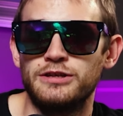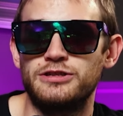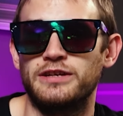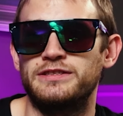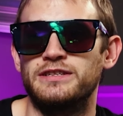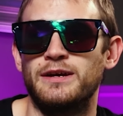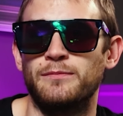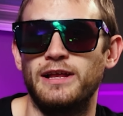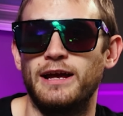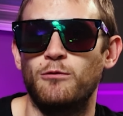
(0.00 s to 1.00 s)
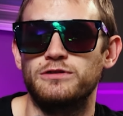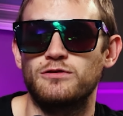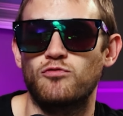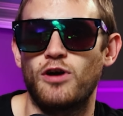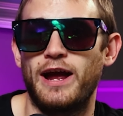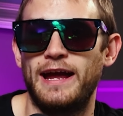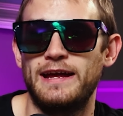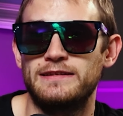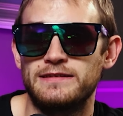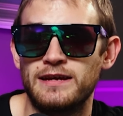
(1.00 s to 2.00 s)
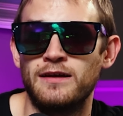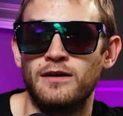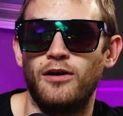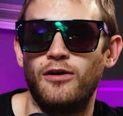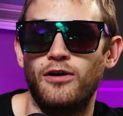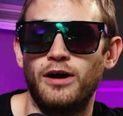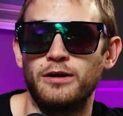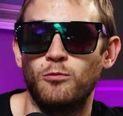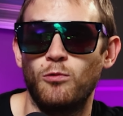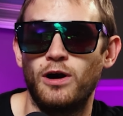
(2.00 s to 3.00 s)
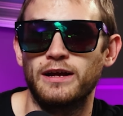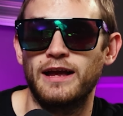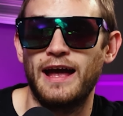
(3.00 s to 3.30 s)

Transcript: Justin Timberlake was arraigned on one